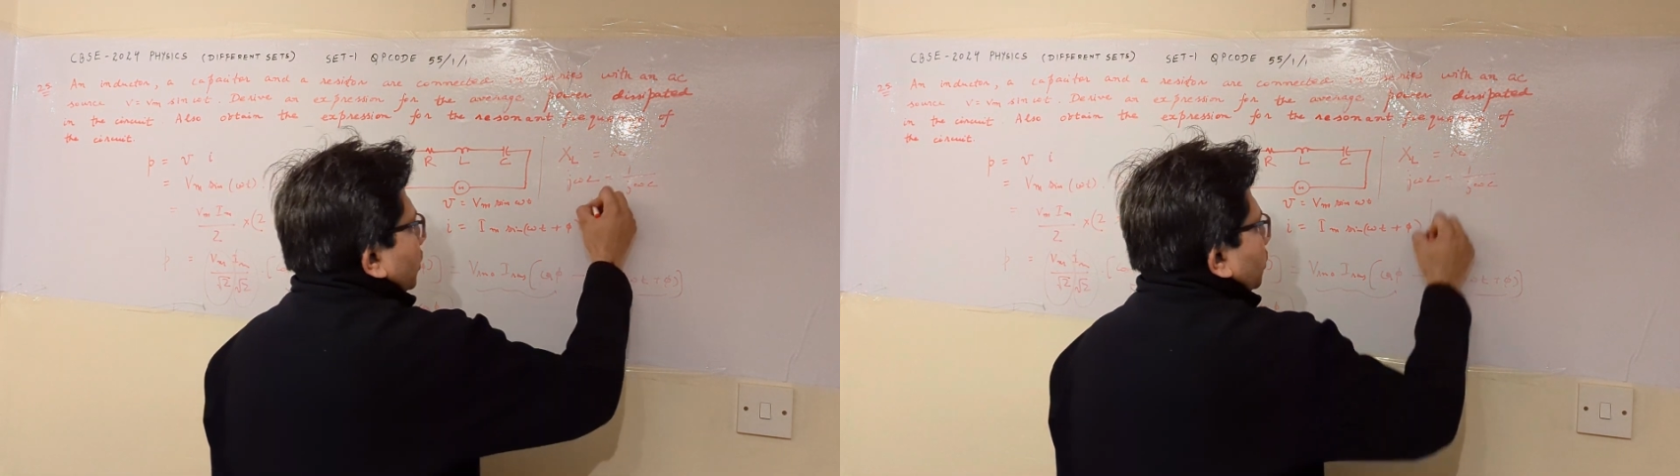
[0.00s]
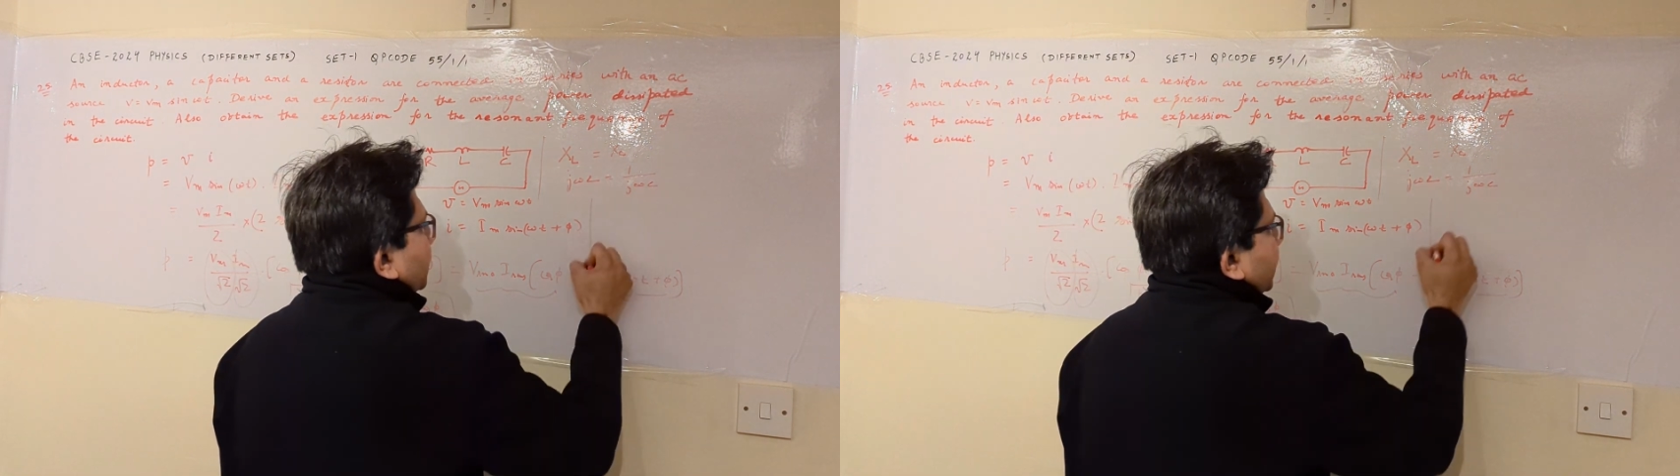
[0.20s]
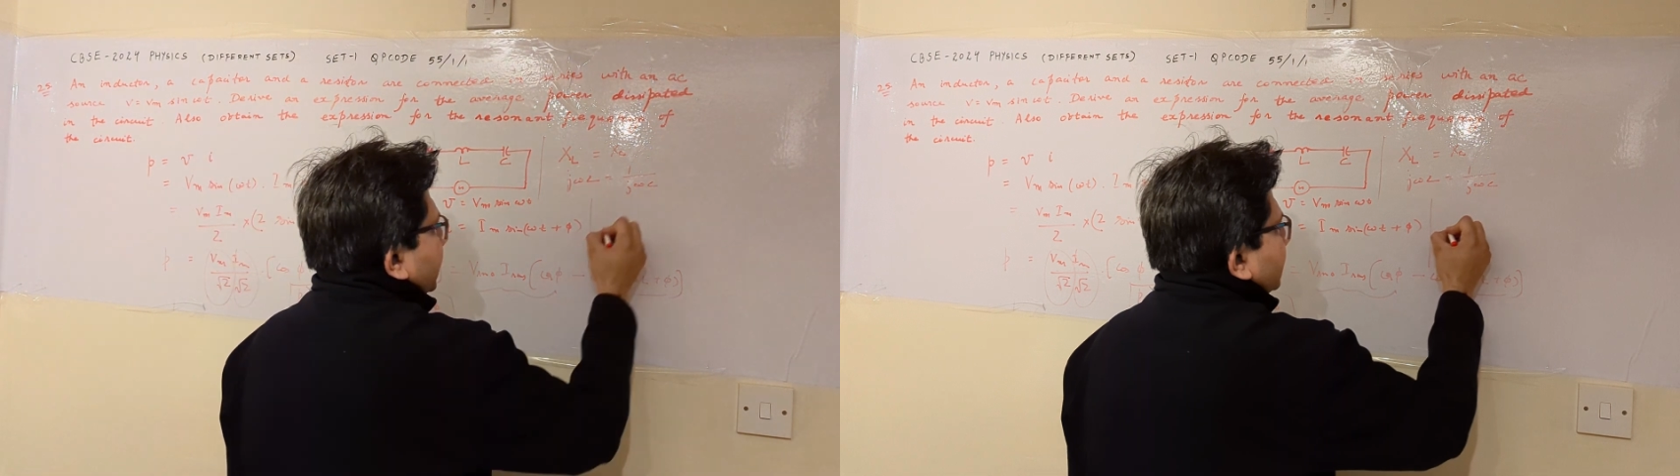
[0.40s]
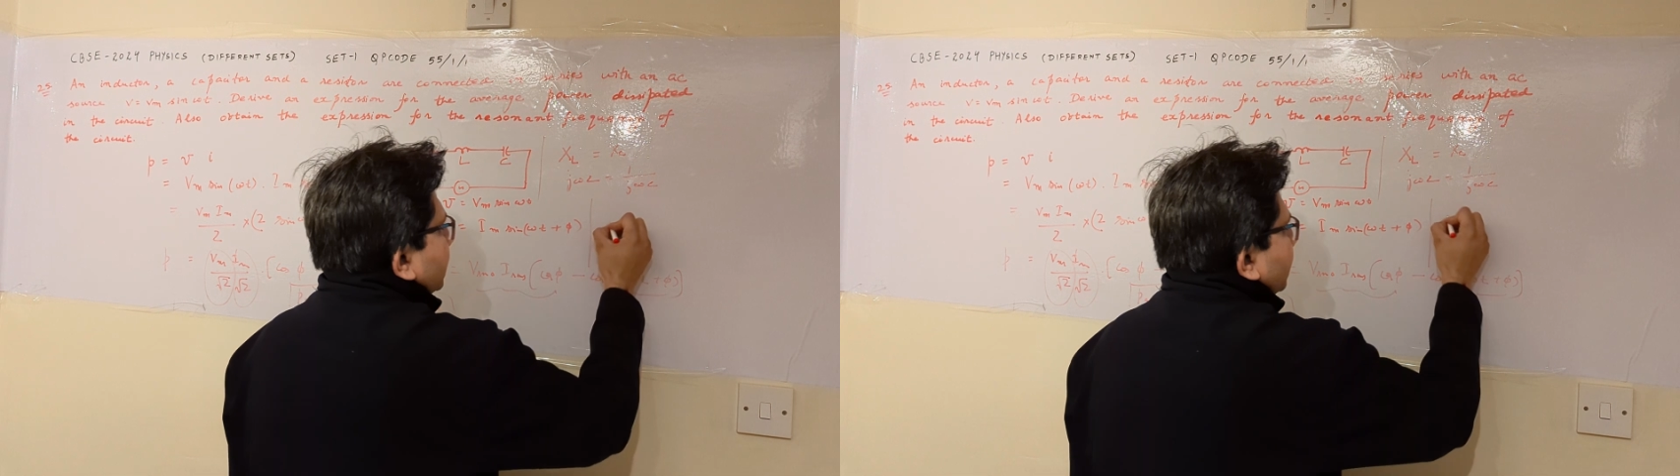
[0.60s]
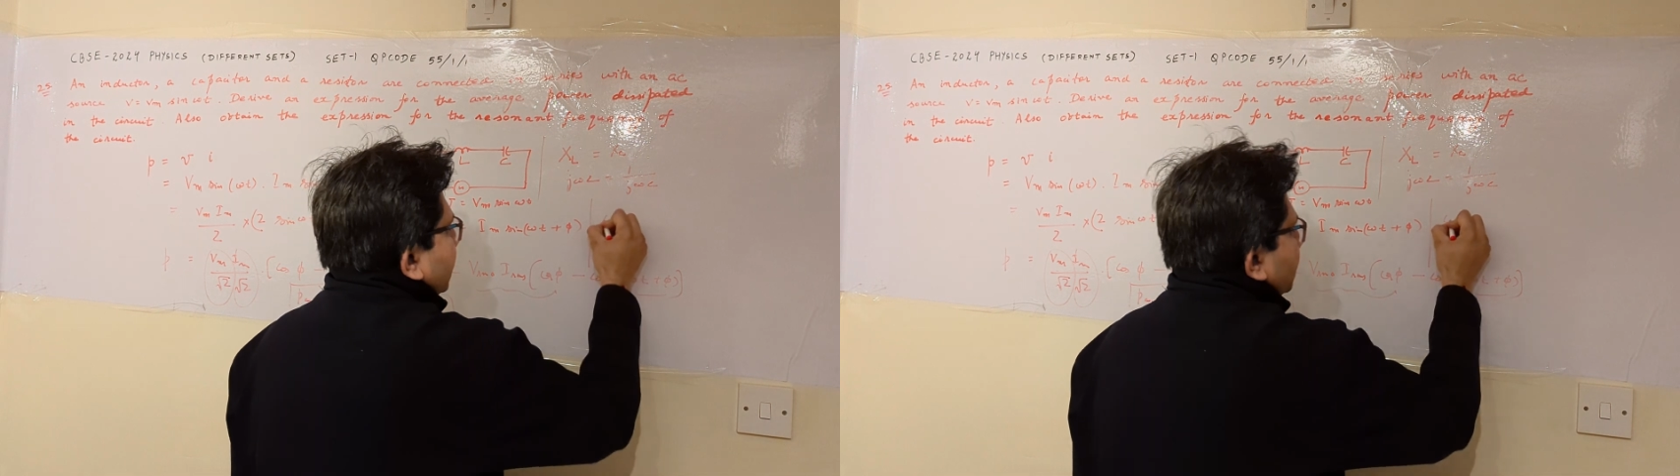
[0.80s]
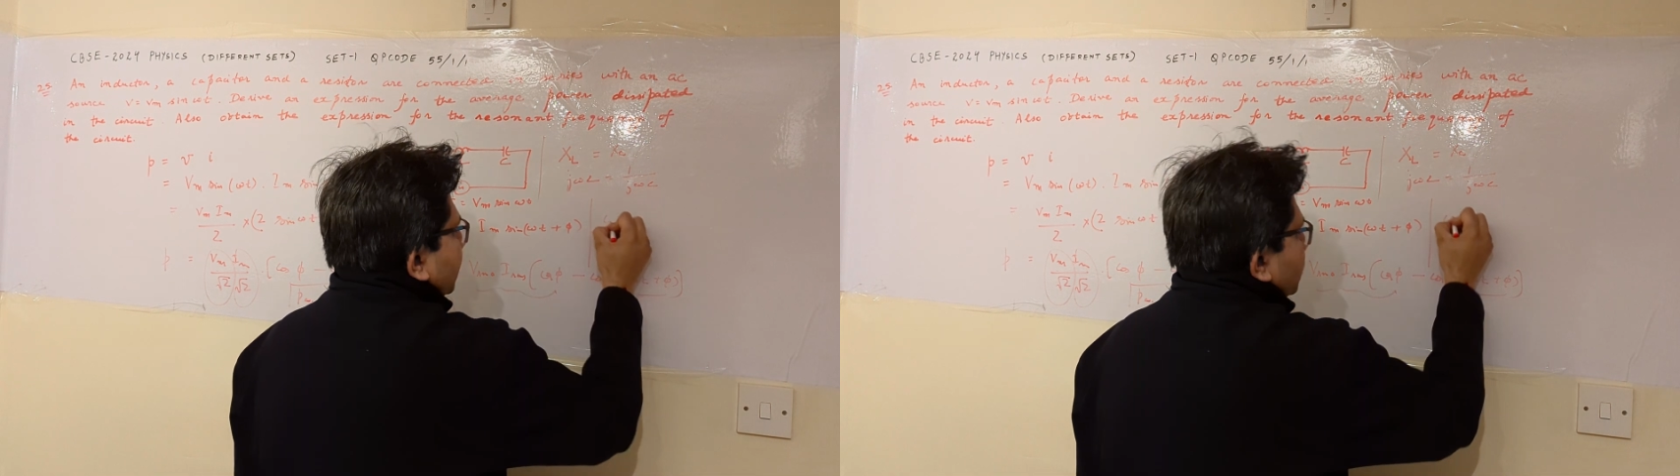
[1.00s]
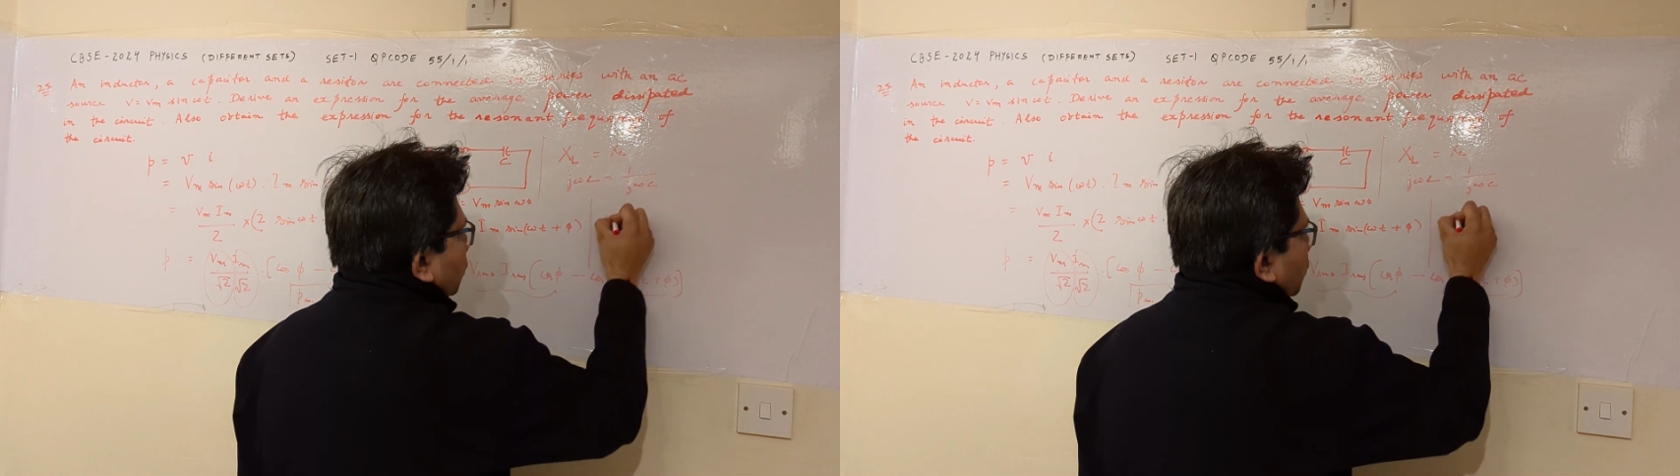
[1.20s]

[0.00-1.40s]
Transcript: we get the value as